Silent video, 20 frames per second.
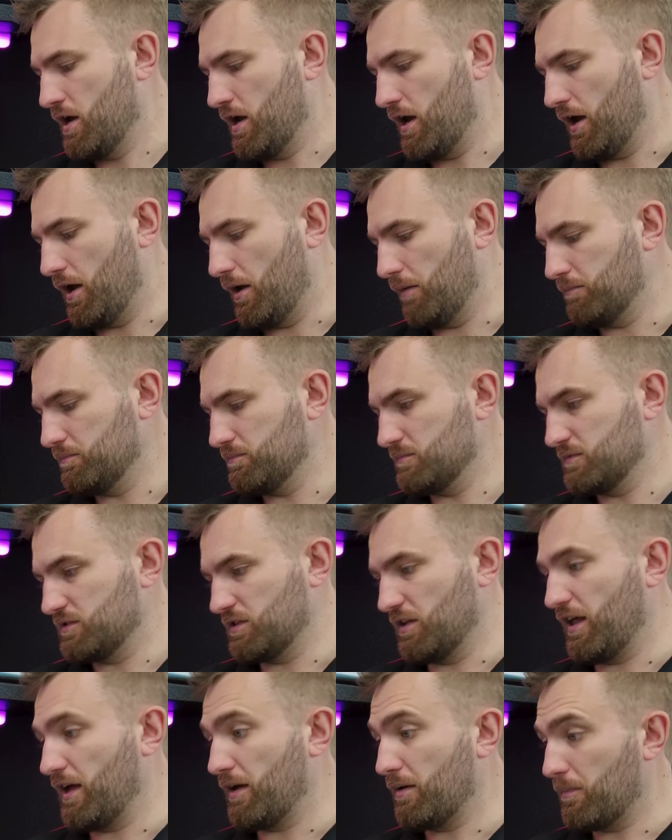So
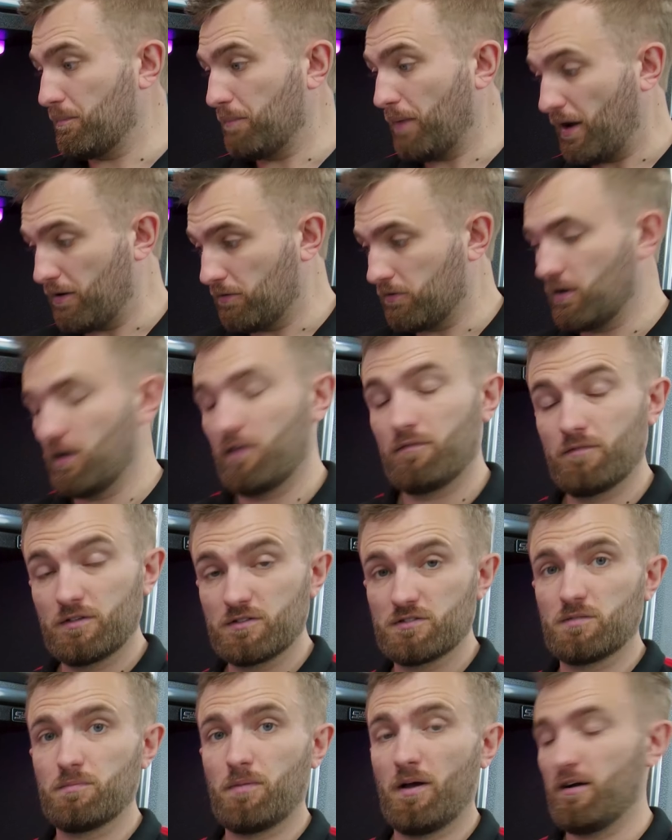that about
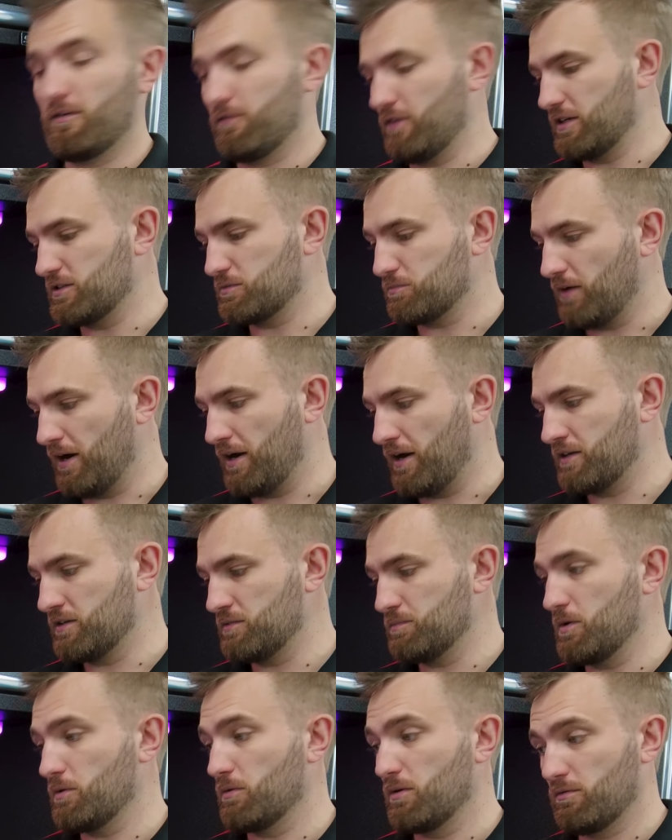covers the Powerflex brand,
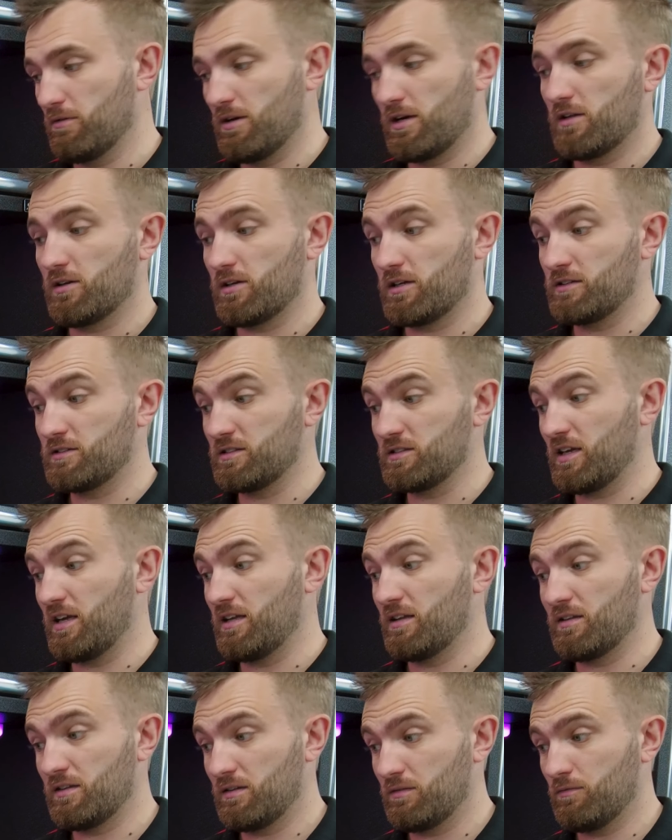but we're
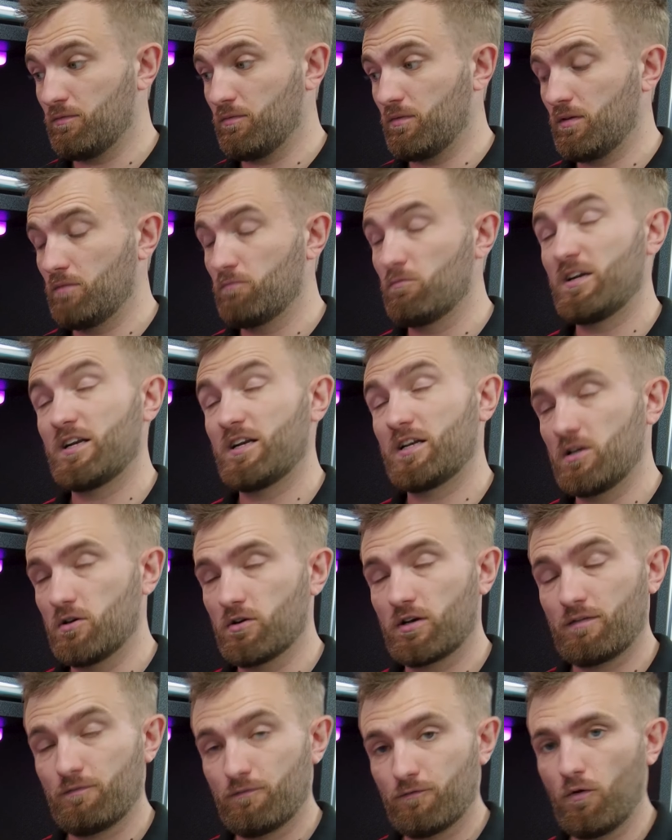really
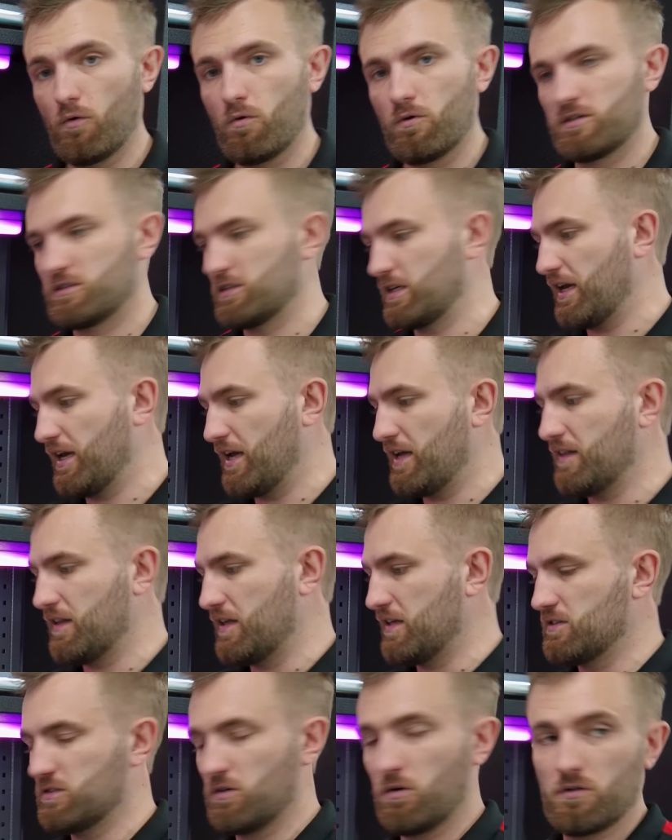looking forward to getting
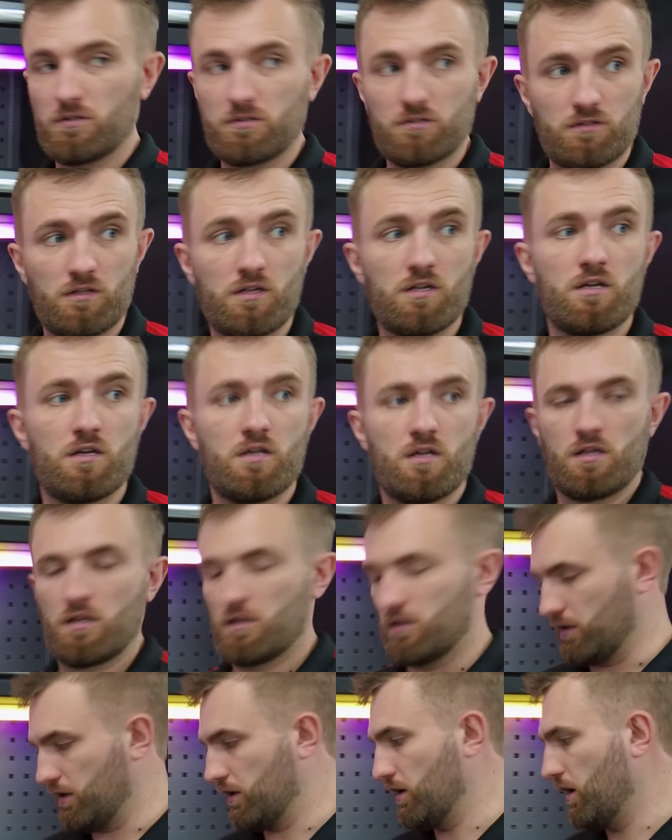these on
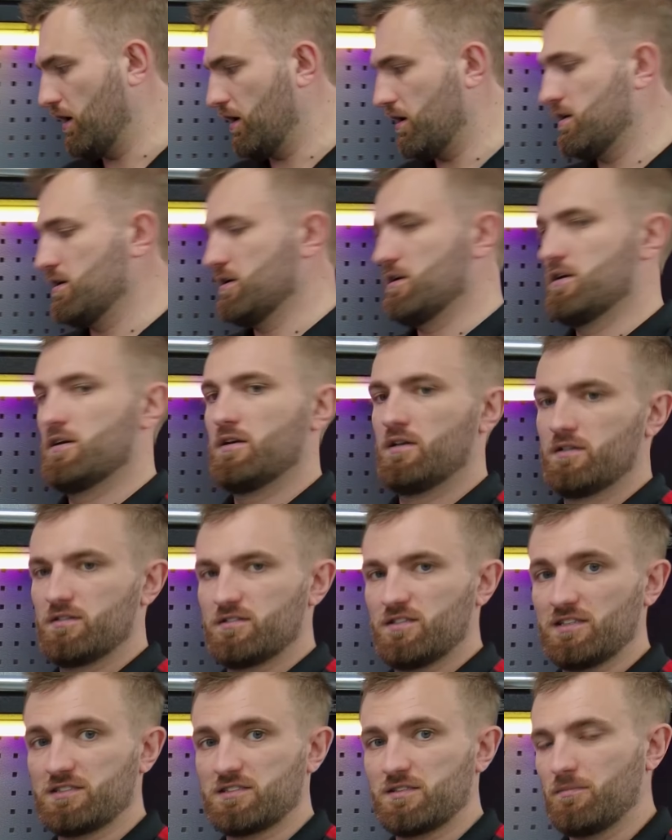the car,
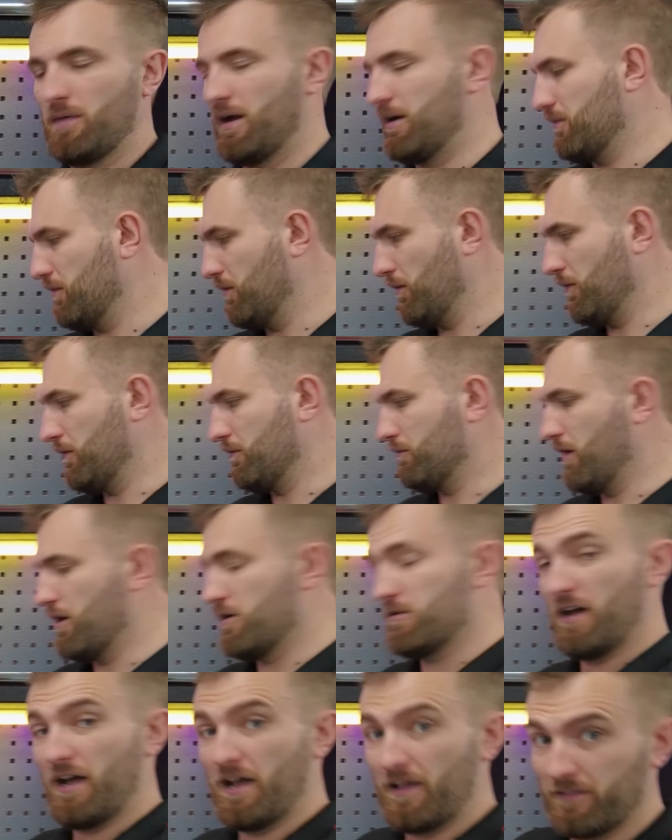testing them out on the
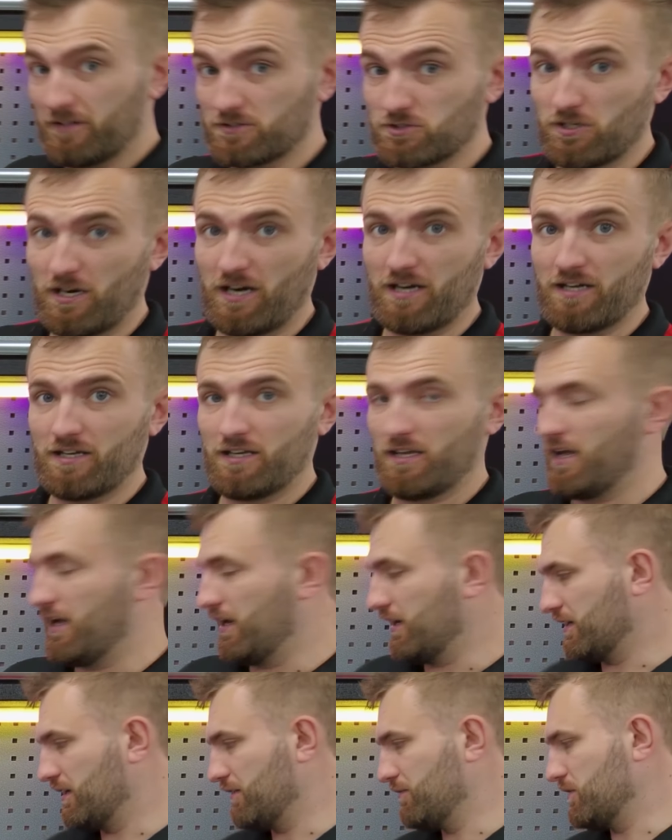road and the track,
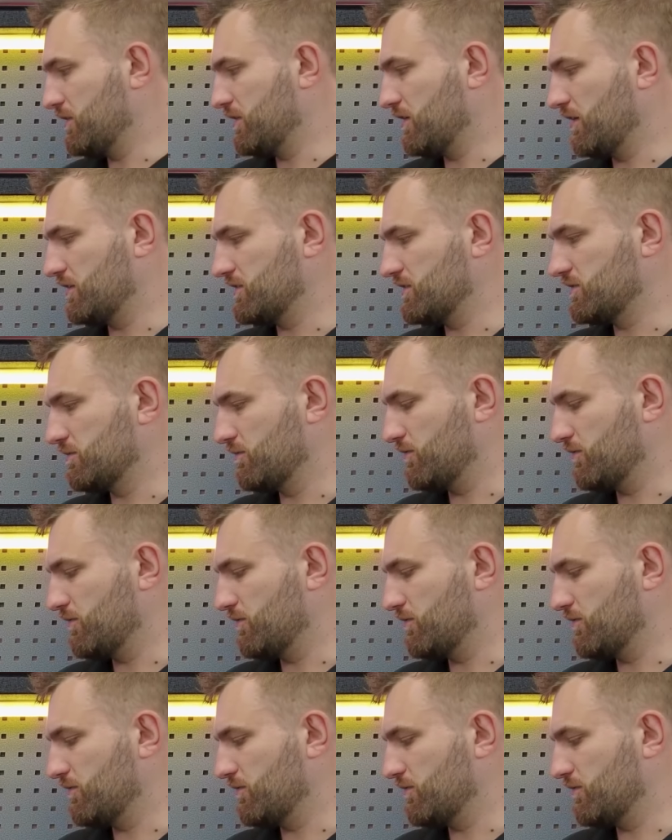and giving you guys some